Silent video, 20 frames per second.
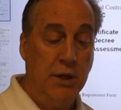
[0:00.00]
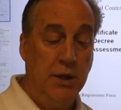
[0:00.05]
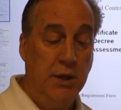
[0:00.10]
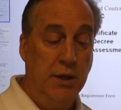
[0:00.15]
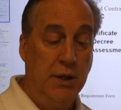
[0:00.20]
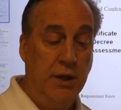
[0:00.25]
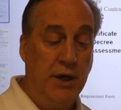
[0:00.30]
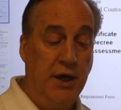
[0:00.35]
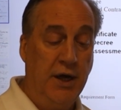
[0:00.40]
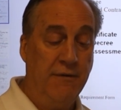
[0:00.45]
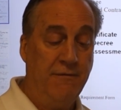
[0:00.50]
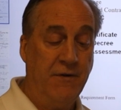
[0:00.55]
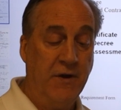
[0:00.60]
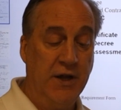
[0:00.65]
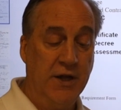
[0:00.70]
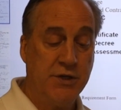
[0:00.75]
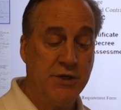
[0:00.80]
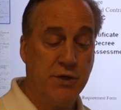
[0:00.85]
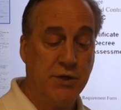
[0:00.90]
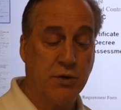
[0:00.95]
If it
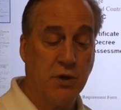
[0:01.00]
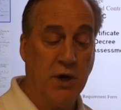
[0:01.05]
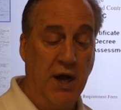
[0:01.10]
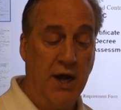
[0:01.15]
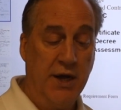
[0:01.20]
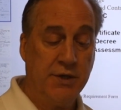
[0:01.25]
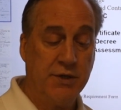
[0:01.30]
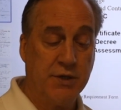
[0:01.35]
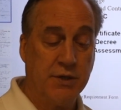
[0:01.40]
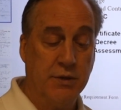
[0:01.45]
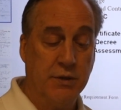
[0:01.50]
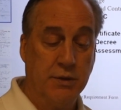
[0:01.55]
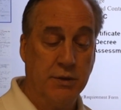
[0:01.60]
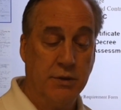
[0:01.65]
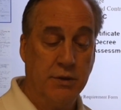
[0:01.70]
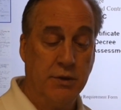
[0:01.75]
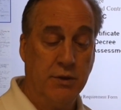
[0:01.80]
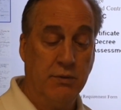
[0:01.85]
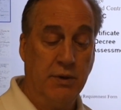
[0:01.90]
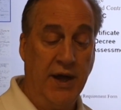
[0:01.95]
is a trust,
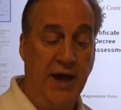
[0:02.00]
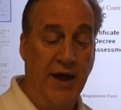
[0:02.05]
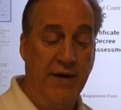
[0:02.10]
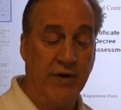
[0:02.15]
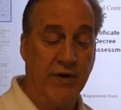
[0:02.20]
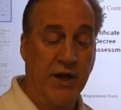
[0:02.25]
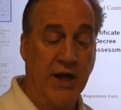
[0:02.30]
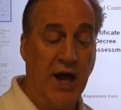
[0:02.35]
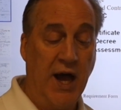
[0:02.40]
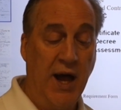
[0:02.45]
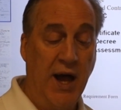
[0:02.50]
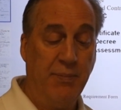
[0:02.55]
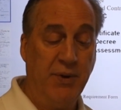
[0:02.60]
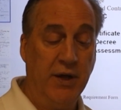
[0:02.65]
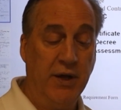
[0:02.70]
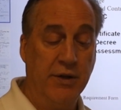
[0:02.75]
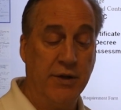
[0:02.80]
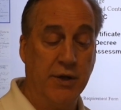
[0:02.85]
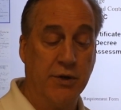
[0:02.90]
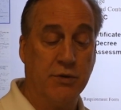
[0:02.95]
do we have a copy
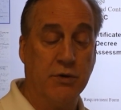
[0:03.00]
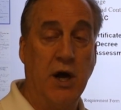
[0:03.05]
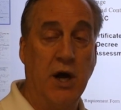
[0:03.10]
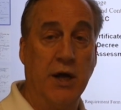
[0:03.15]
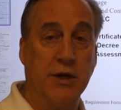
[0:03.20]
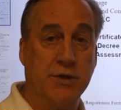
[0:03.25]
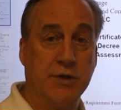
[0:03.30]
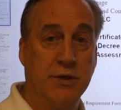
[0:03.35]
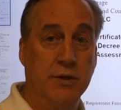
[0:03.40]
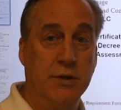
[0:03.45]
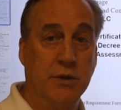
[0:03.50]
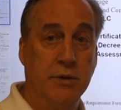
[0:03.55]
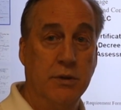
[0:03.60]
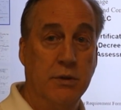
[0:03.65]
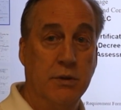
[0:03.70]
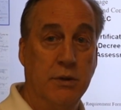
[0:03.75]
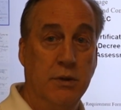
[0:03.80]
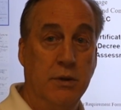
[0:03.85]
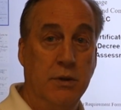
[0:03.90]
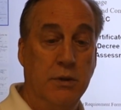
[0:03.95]
of the trust?
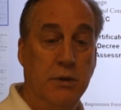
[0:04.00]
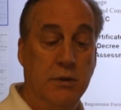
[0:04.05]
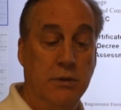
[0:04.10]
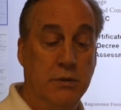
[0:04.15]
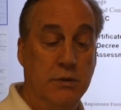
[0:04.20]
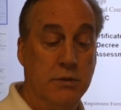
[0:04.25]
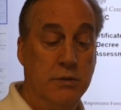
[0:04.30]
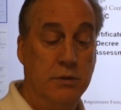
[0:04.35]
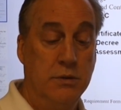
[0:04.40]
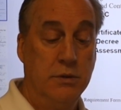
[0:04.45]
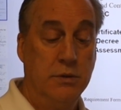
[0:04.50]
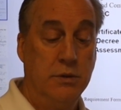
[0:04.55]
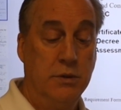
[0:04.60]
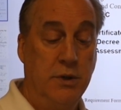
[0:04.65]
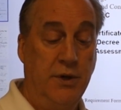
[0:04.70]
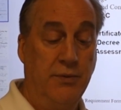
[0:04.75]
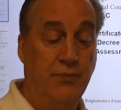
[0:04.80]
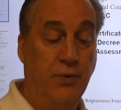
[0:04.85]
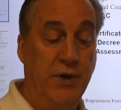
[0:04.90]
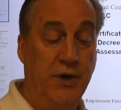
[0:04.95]

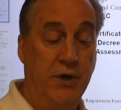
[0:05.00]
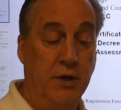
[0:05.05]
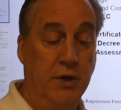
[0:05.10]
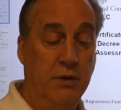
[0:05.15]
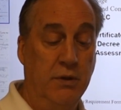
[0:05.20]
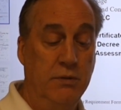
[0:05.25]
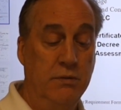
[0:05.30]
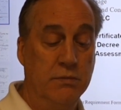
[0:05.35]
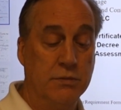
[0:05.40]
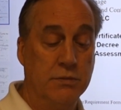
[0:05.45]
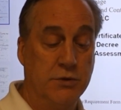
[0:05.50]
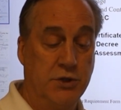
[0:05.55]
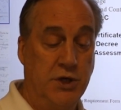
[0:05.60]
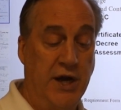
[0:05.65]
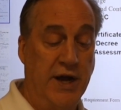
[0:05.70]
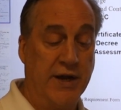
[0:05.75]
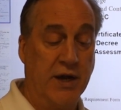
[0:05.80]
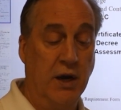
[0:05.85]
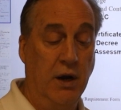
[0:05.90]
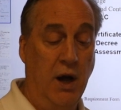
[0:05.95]
If we do,
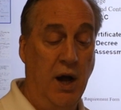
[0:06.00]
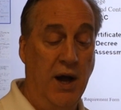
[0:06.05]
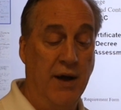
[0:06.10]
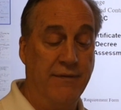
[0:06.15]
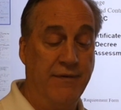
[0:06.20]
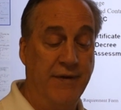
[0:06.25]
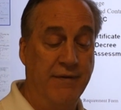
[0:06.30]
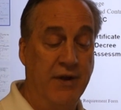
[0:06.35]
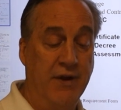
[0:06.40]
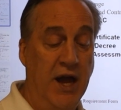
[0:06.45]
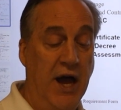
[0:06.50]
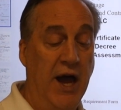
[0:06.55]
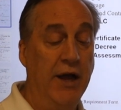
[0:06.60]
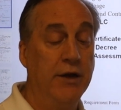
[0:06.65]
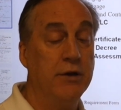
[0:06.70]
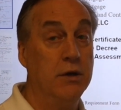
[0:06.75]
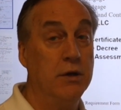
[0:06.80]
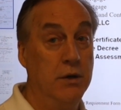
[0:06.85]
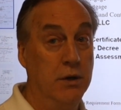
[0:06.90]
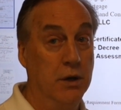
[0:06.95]
check it off. If
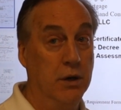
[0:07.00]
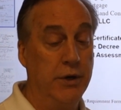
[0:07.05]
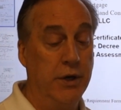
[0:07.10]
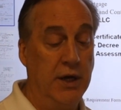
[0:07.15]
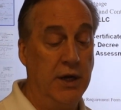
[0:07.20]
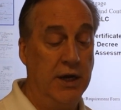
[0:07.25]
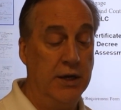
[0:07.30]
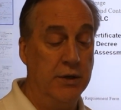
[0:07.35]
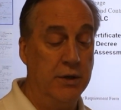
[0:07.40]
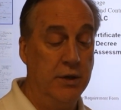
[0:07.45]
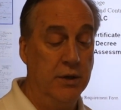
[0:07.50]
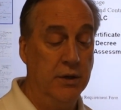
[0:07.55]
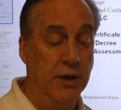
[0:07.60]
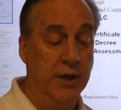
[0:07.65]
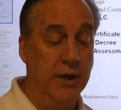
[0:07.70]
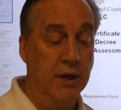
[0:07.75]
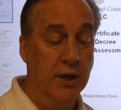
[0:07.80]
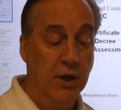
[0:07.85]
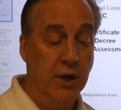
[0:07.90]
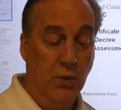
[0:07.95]
not, you know you need to do it.
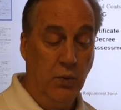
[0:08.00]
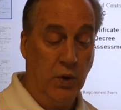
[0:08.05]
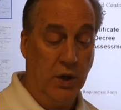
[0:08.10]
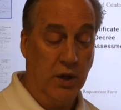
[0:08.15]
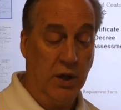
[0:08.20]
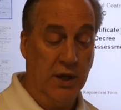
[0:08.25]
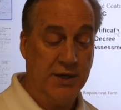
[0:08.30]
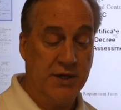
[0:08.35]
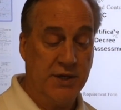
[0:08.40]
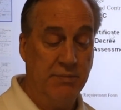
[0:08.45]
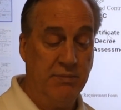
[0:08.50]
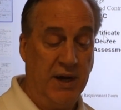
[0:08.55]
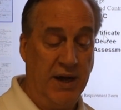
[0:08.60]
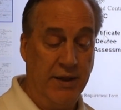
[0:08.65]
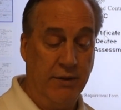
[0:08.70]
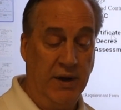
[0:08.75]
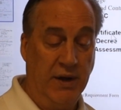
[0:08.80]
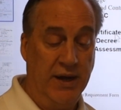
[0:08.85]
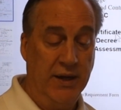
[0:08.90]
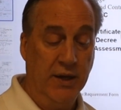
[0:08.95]
Well, listen, by
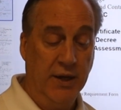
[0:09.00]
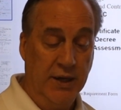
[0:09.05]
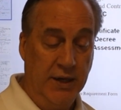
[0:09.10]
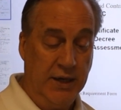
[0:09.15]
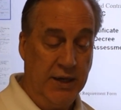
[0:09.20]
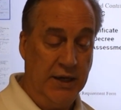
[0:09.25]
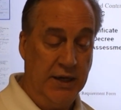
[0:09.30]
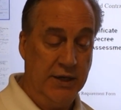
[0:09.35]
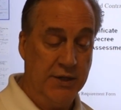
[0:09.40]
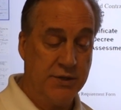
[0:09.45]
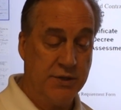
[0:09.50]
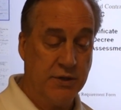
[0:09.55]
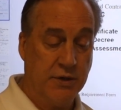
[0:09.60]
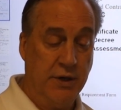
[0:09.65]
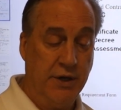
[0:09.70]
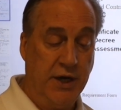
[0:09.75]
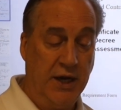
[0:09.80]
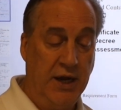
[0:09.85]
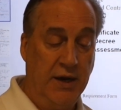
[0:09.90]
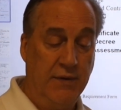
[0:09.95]
the way, is there a
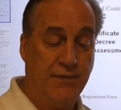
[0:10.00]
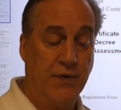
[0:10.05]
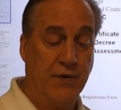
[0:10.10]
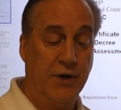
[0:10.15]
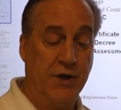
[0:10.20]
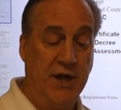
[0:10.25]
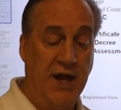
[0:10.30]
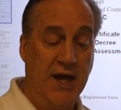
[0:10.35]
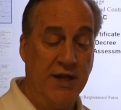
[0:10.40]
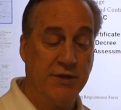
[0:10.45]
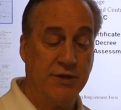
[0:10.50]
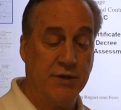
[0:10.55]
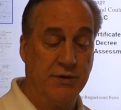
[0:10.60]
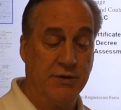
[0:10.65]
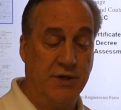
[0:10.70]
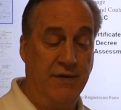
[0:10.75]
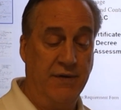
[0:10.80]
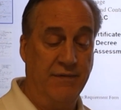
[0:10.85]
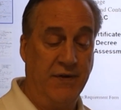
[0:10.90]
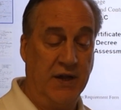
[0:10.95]
need for a death
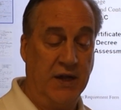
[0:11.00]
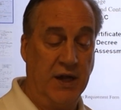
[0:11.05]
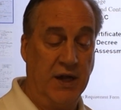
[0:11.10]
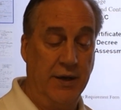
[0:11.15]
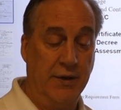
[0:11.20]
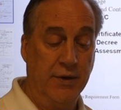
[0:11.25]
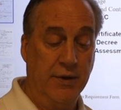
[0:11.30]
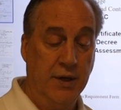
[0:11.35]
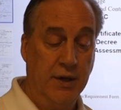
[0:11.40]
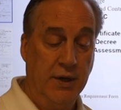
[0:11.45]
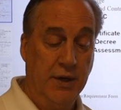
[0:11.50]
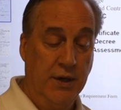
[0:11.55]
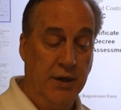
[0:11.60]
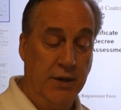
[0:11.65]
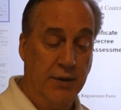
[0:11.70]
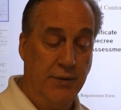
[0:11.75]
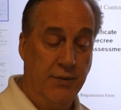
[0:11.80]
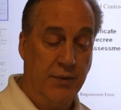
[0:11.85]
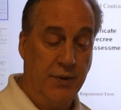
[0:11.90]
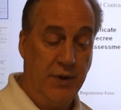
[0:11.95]
certificate?
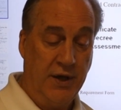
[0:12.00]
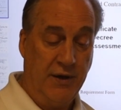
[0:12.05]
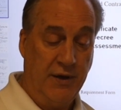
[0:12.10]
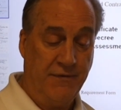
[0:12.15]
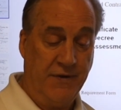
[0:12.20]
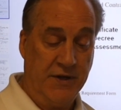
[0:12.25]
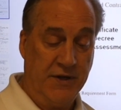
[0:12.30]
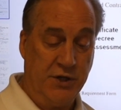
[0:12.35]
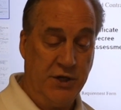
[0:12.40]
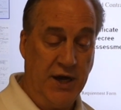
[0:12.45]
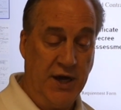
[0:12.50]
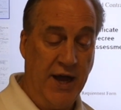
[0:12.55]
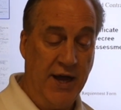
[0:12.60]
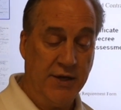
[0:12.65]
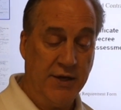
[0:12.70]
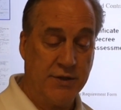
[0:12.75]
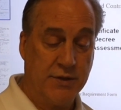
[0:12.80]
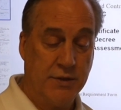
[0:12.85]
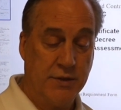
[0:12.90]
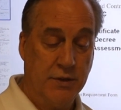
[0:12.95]
If it's
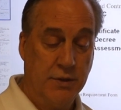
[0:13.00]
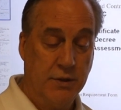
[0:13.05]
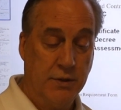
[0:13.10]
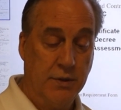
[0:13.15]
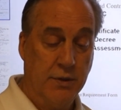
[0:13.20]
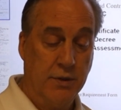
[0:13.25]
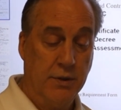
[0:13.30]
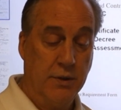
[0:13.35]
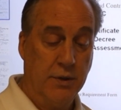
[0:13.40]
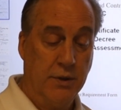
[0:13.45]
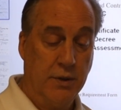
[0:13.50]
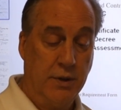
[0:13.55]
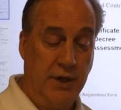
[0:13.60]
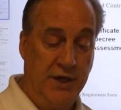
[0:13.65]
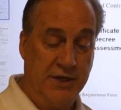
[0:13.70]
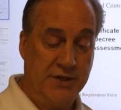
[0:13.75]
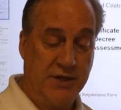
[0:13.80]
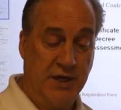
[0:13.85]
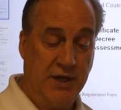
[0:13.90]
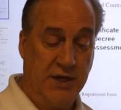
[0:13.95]
yes,
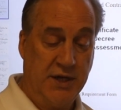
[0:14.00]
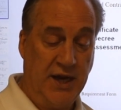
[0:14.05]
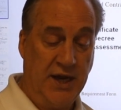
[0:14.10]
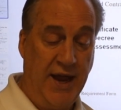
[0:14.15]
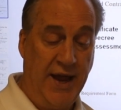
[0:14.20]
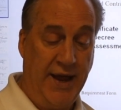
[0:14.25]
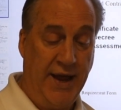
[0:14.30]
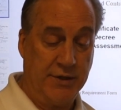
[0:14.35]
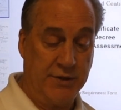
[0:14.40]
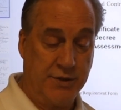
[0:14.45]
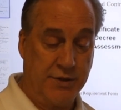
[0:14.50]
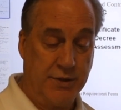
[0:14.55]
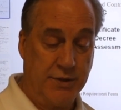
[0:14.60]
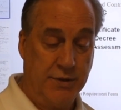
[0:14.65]
is it attached?